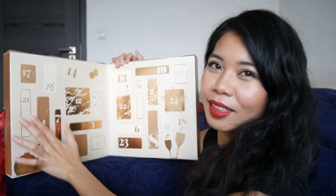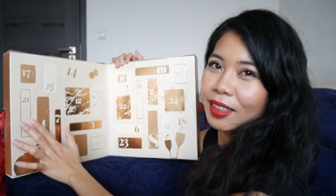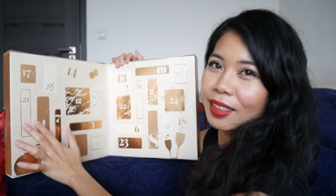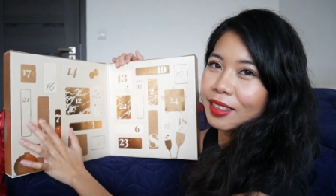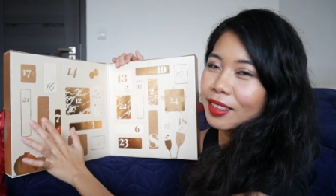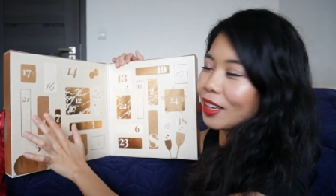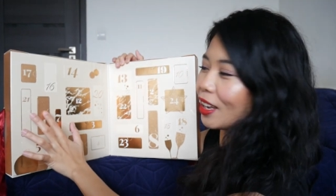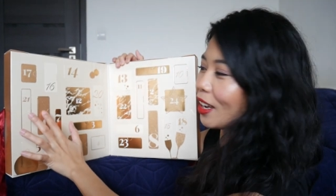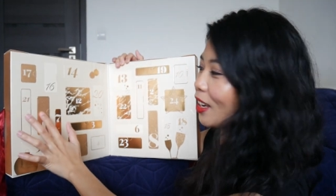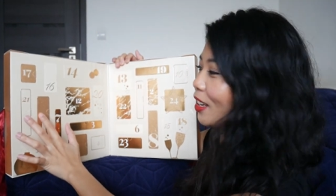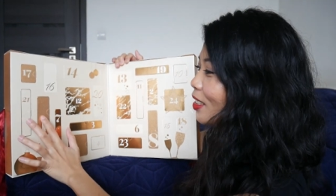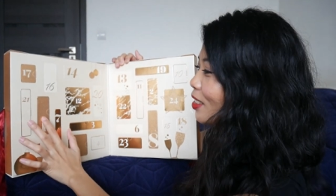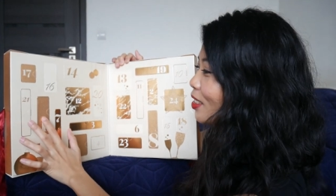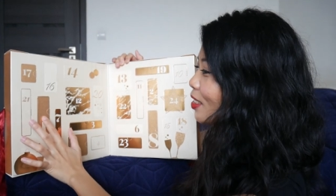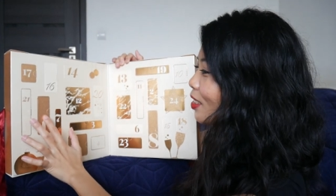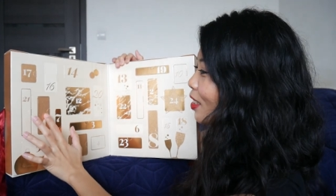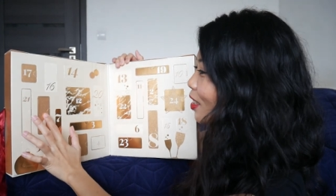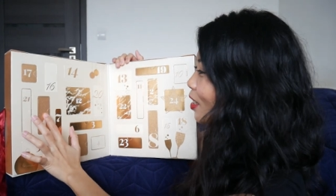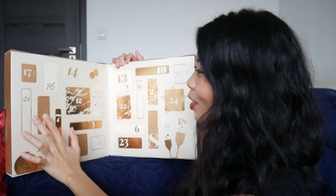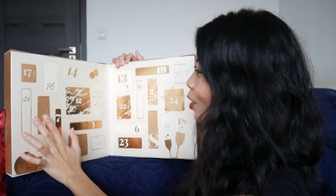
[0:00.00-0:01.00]

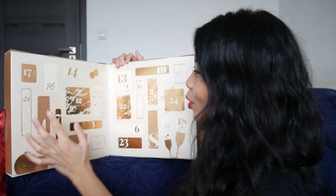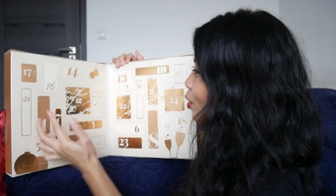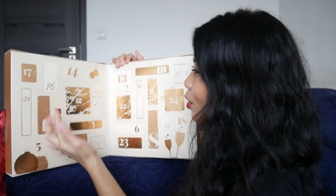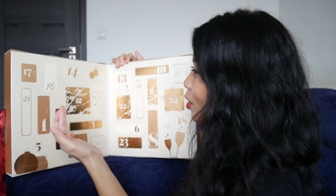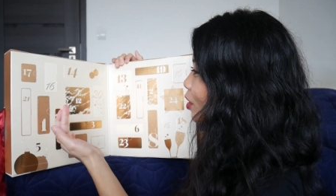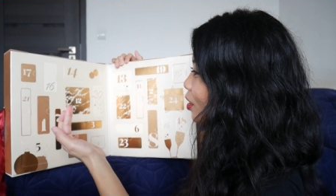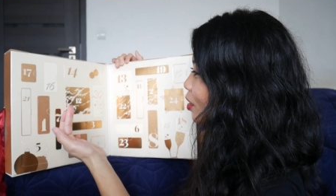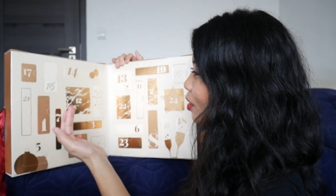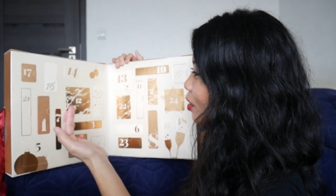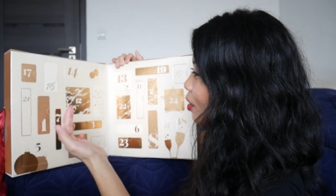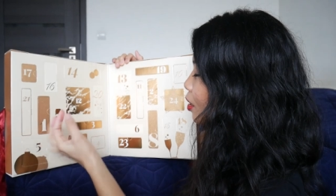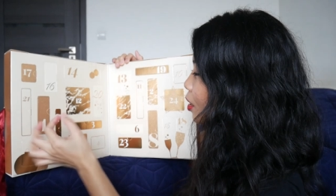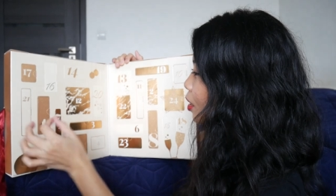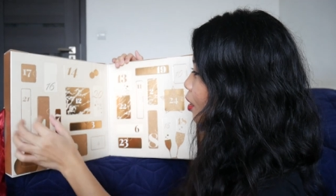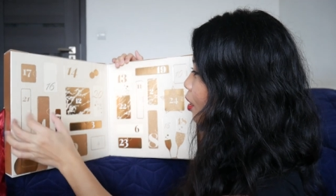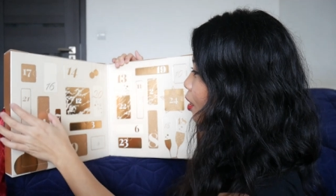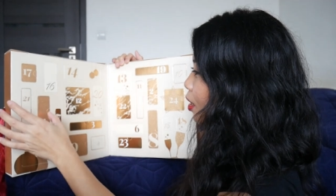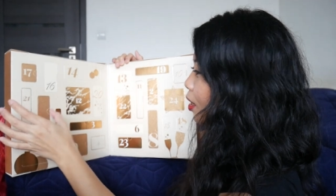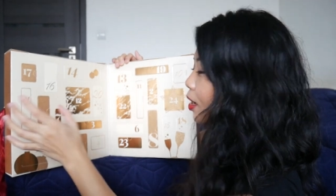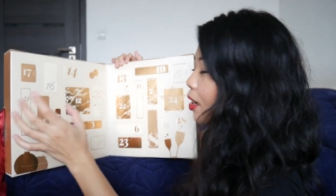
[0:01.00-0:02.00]
nice glitter
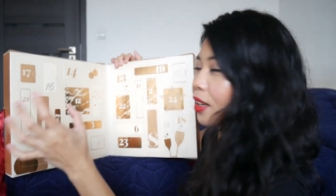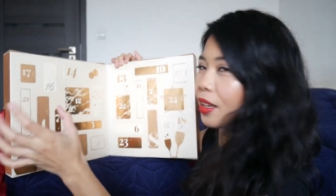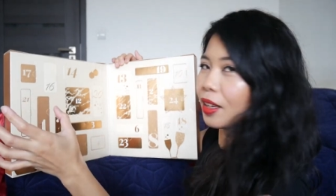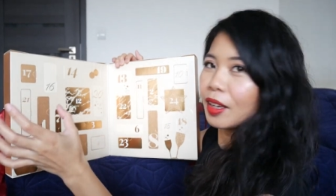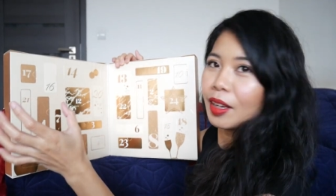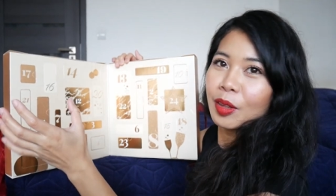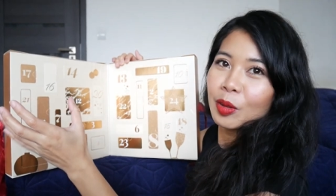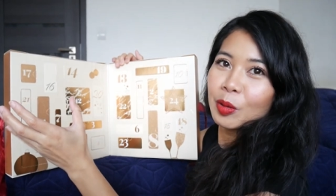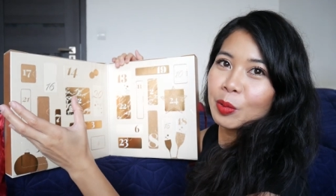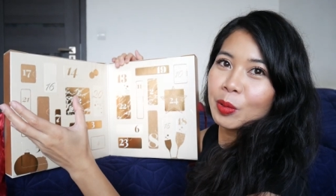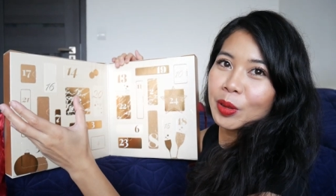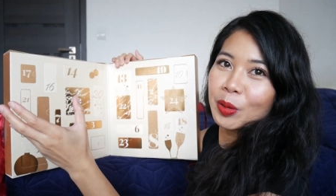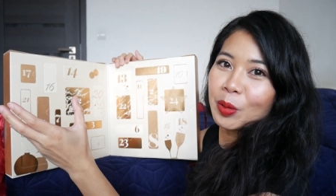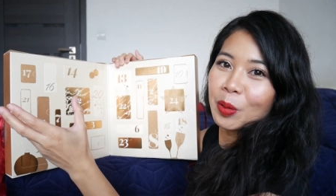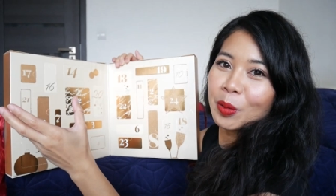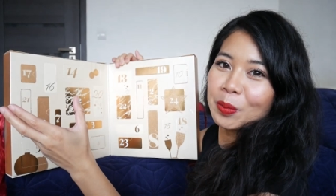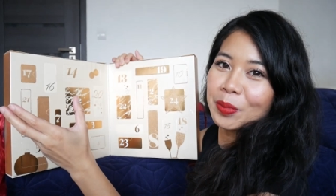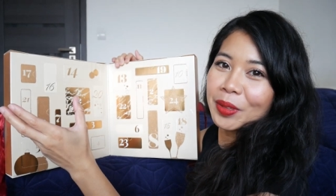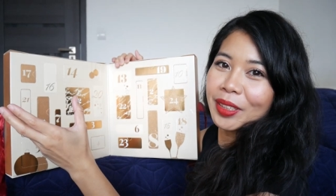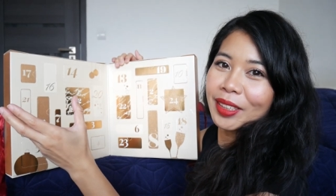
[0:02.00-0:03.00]
i don't want to
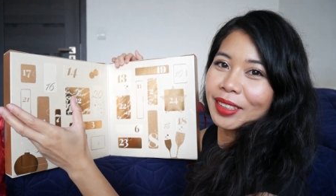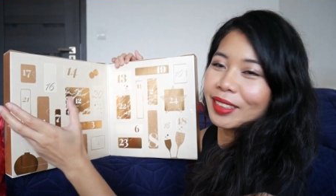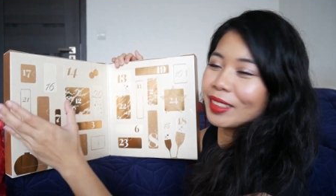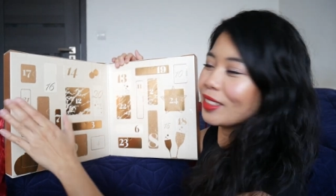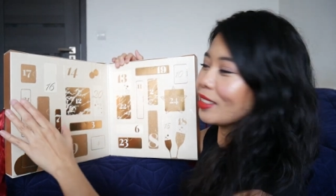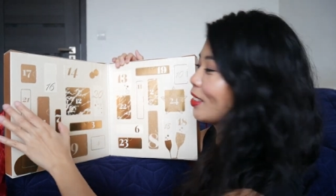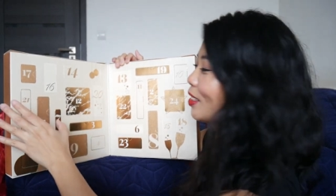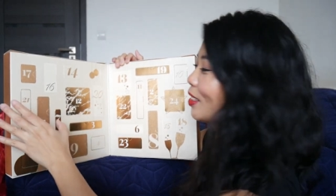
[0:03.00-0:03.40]
open it